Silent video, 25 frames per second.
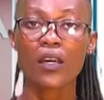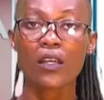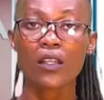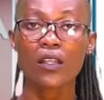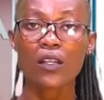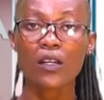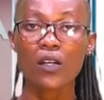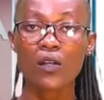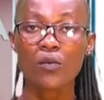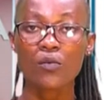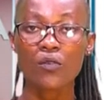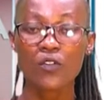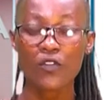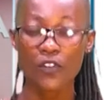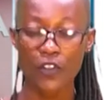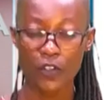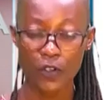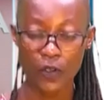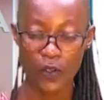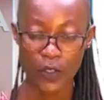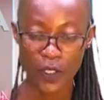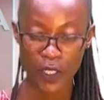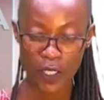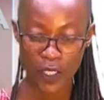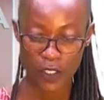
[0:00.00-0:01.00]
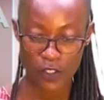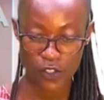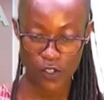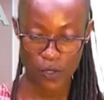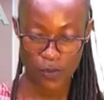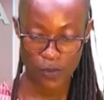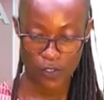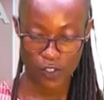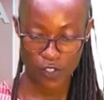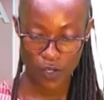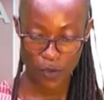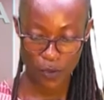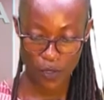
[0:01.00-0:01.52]
Now moving on in the
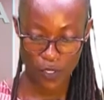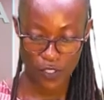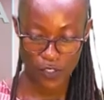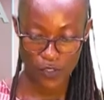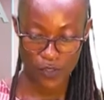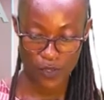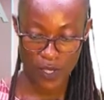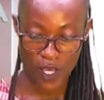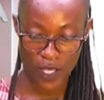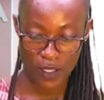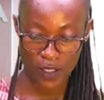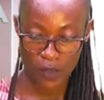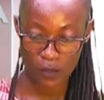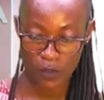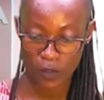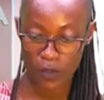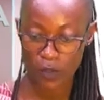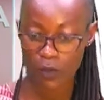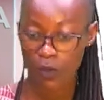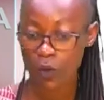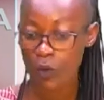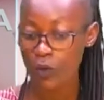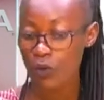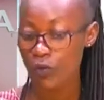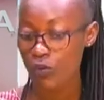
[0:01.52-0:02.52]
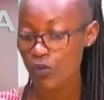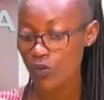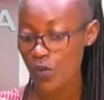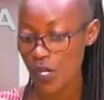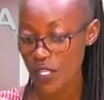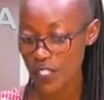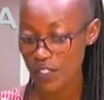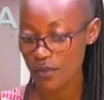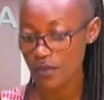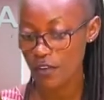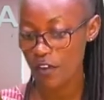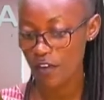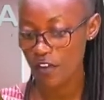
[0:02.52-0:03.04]
top stories, Uganda will on
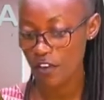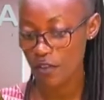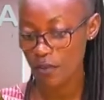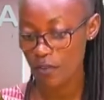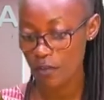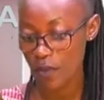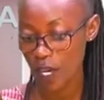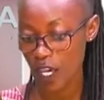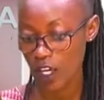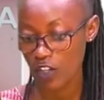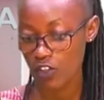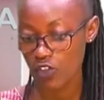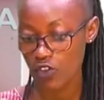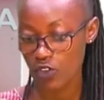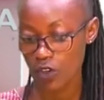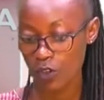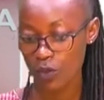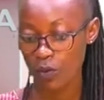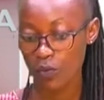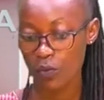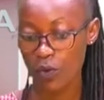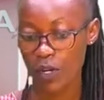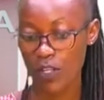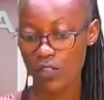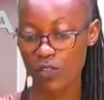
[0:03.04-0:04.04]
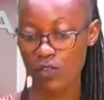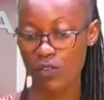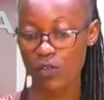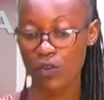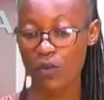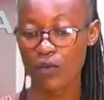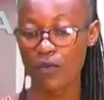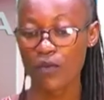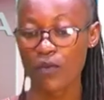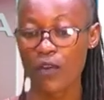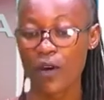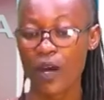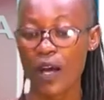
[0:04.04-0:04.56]
25th May join the rest
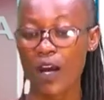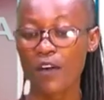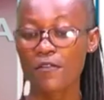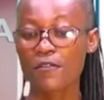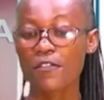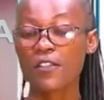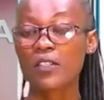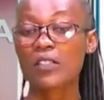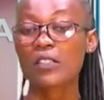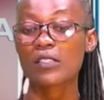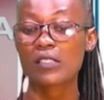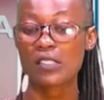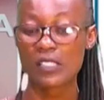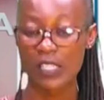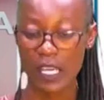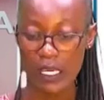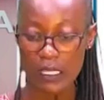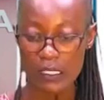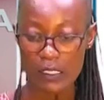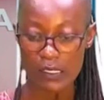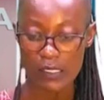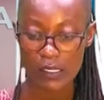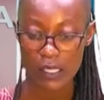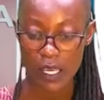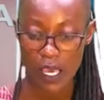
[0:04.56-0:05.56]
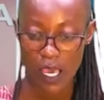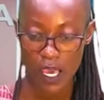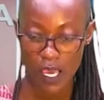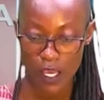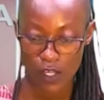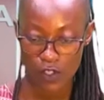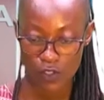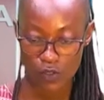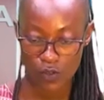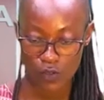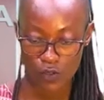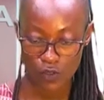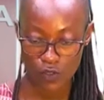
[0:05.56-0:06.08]
of Africa states
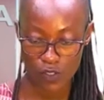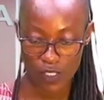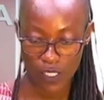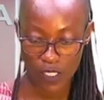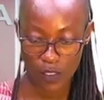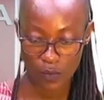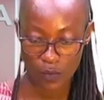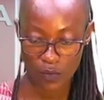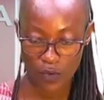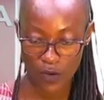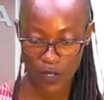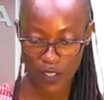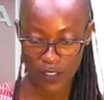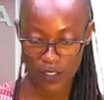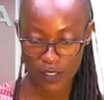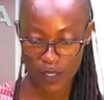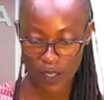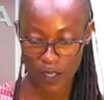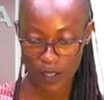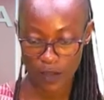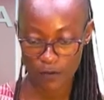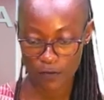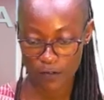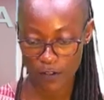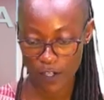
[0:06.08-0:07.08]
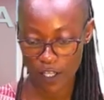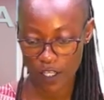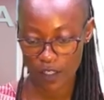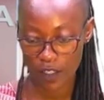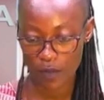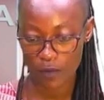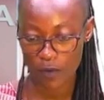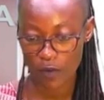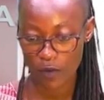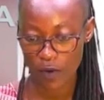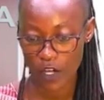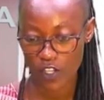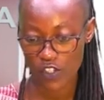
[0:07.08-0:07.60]
to celebrate Africa
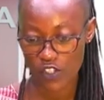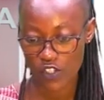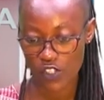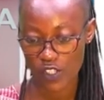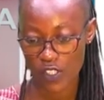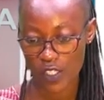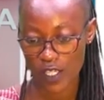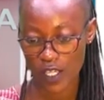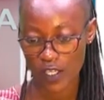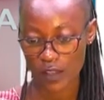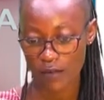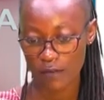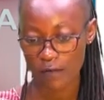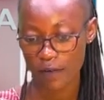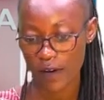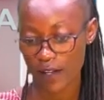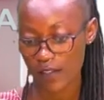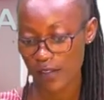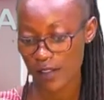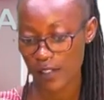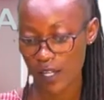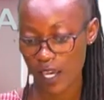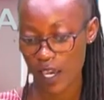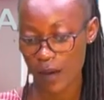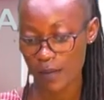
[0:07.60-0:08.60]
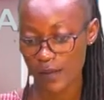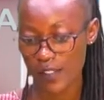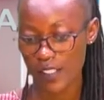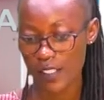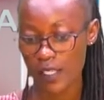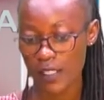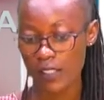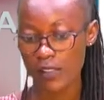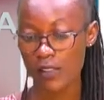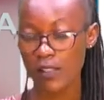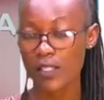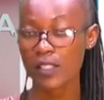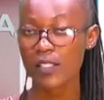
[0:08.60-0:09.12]
Liberation Day the first time
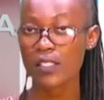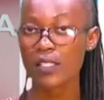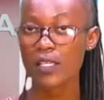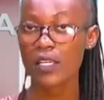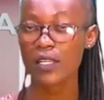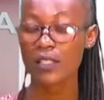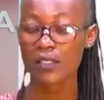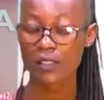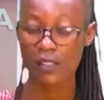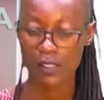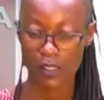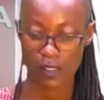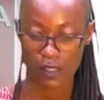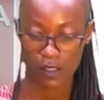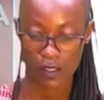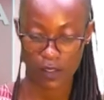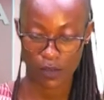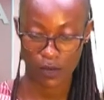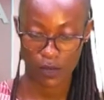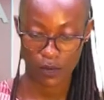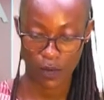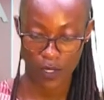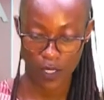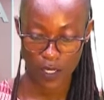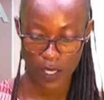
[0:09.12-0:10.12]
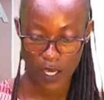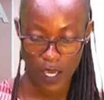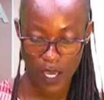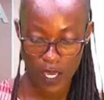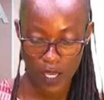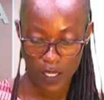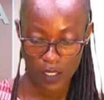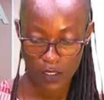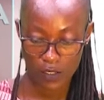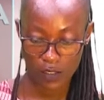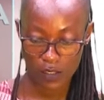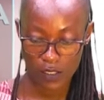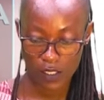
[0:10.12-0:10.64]
since 1963.
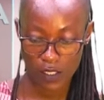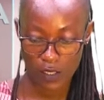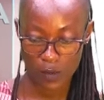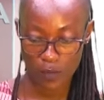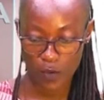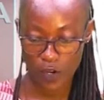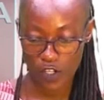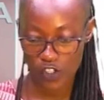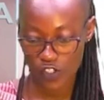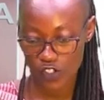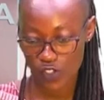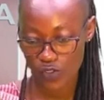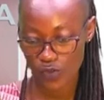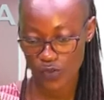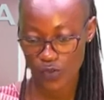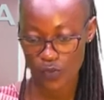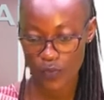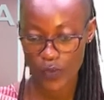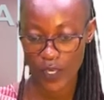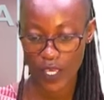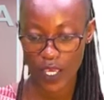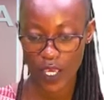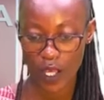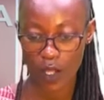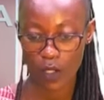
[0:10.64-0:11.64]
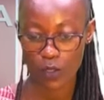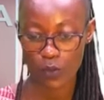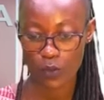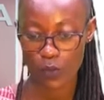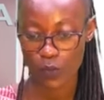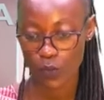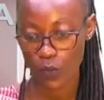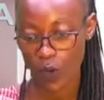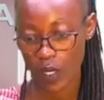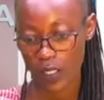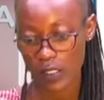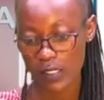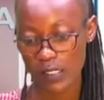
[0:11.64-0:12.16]
Now celebrations will be held
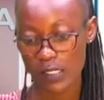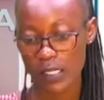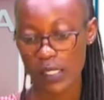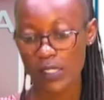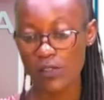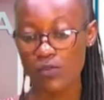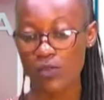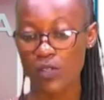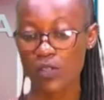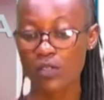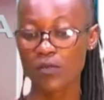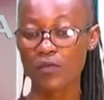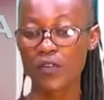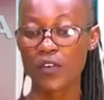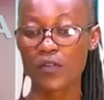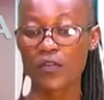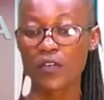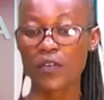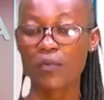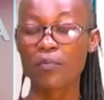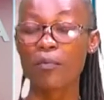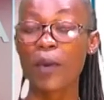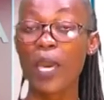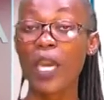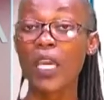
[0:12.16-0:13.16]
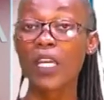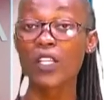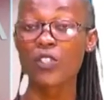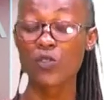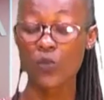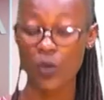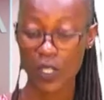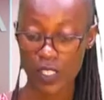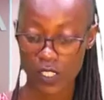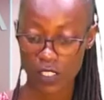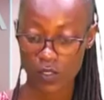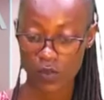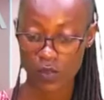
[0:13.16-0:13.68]
on Wednesday, 25th May
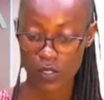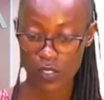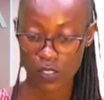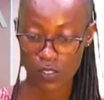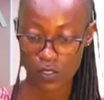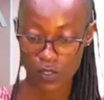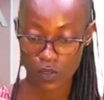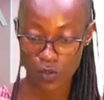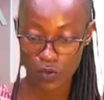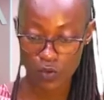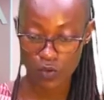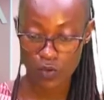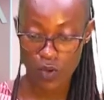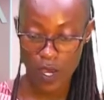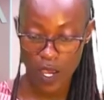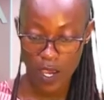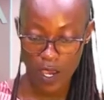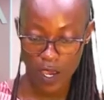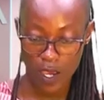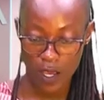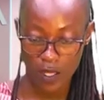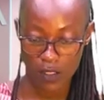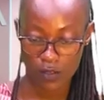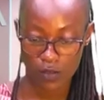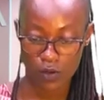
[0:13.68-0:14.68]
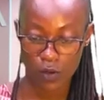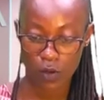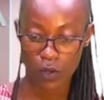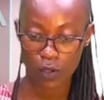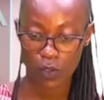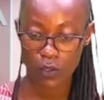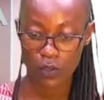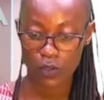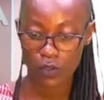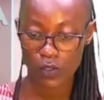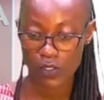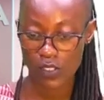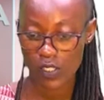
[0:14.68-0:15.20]
2022 at
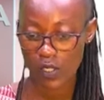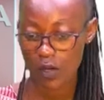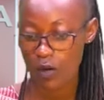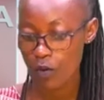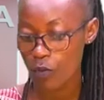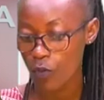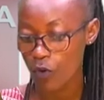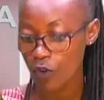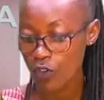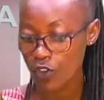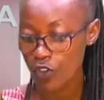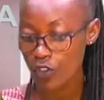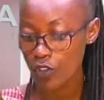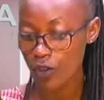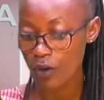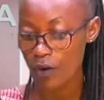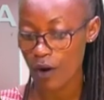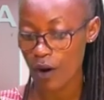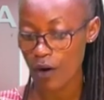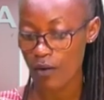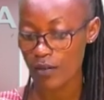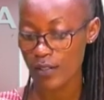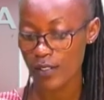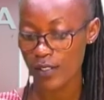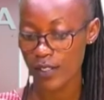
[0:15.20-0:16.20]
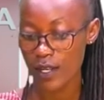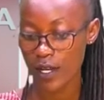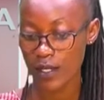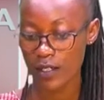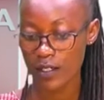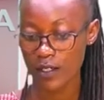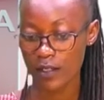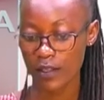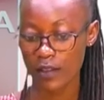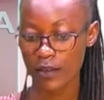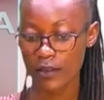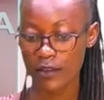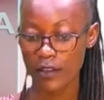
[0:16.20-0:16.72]
Kololo Ceremonial Grounds
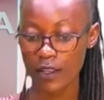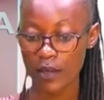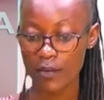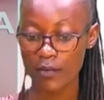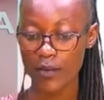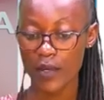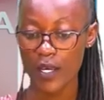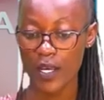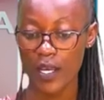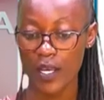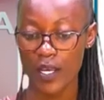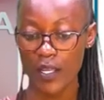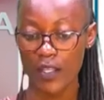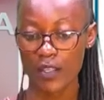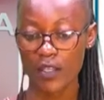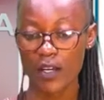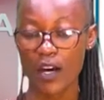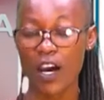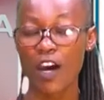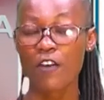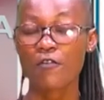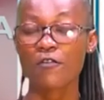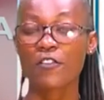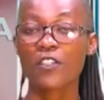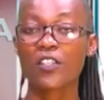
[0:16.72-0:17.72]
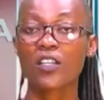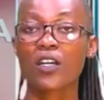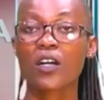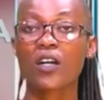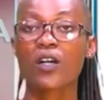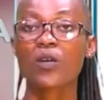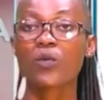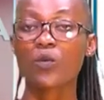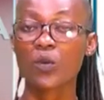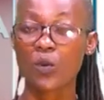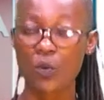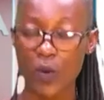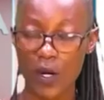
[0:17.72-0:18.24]
under the theme, The
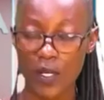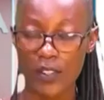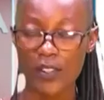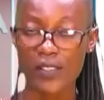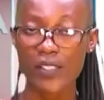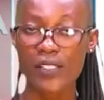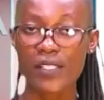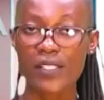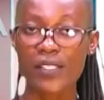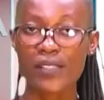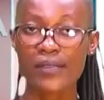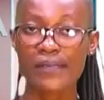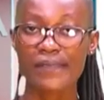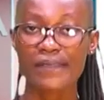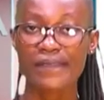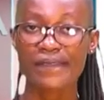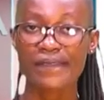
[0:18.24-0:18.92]
Africa We Want.